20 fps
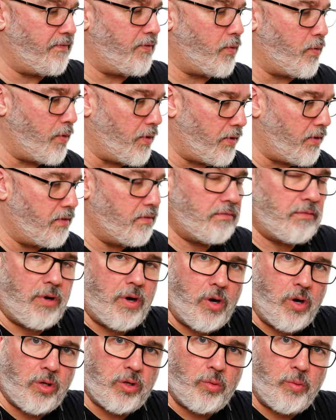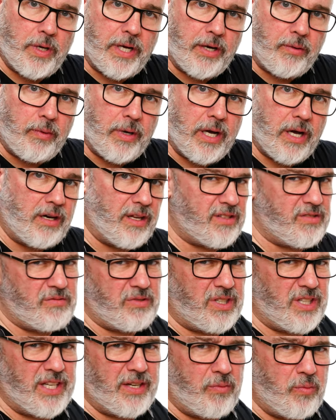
forth all the way around. It's really